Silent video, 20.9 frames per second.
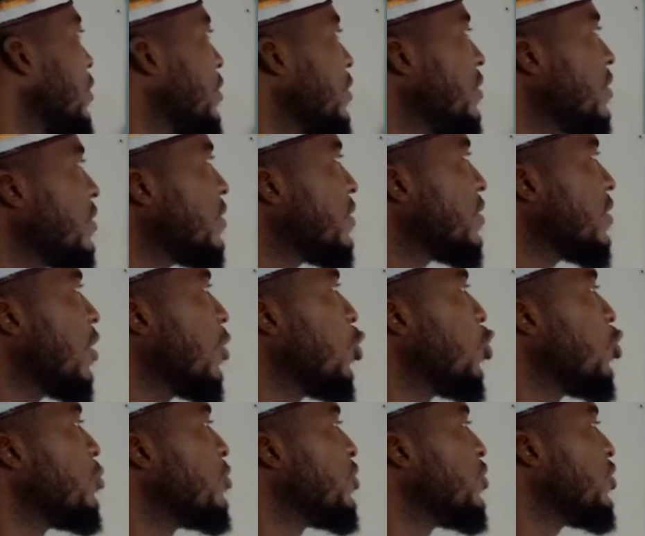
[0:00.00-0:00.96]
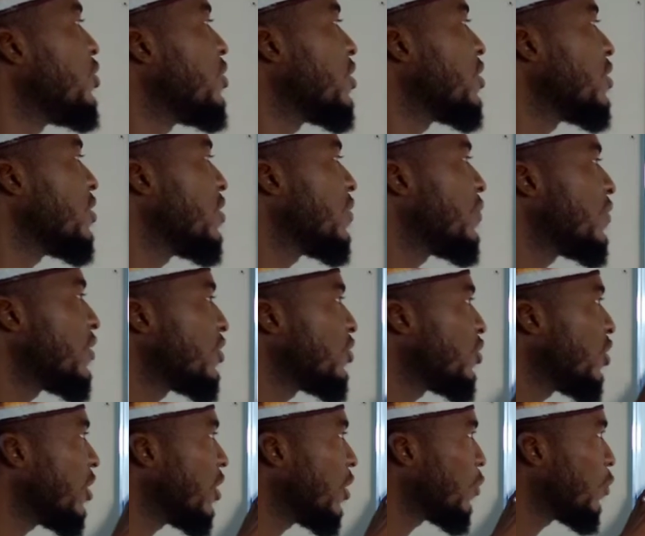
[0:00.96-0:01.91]
This is a homogeneous
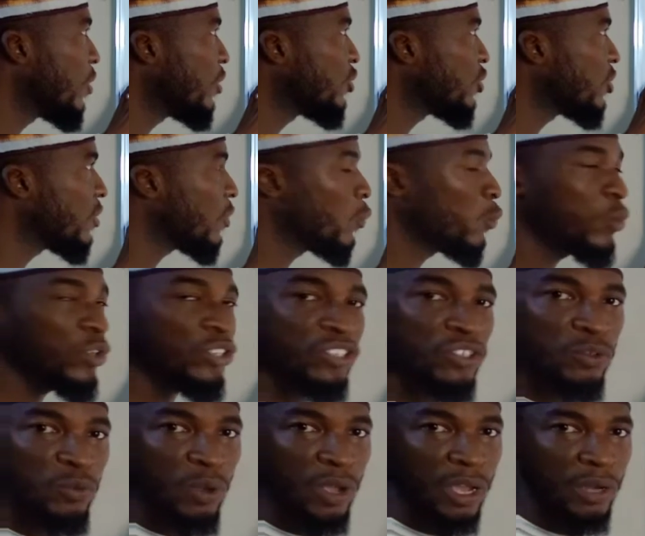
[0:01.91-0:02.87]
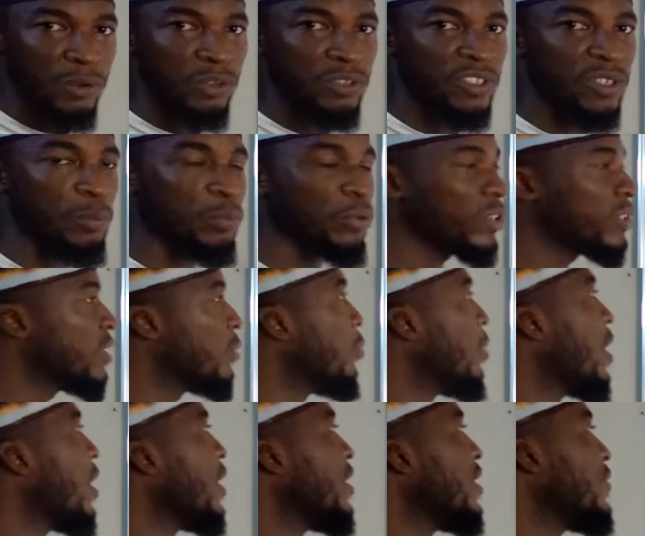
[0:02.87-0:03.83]
differential equation which you cannot separate the
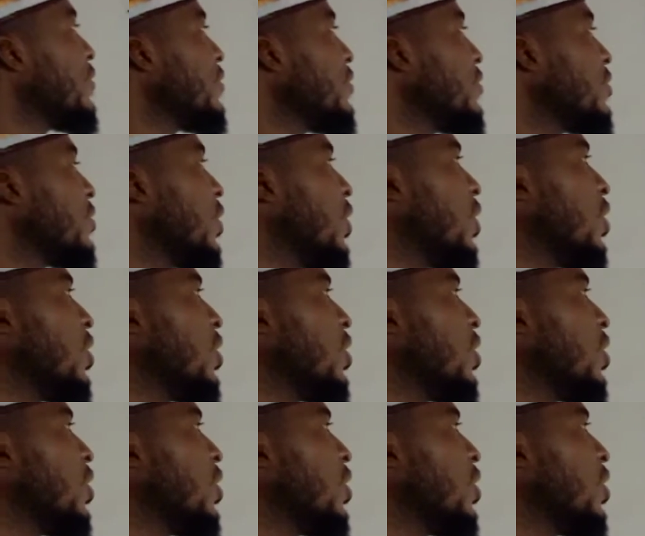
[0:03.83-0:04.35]
variables.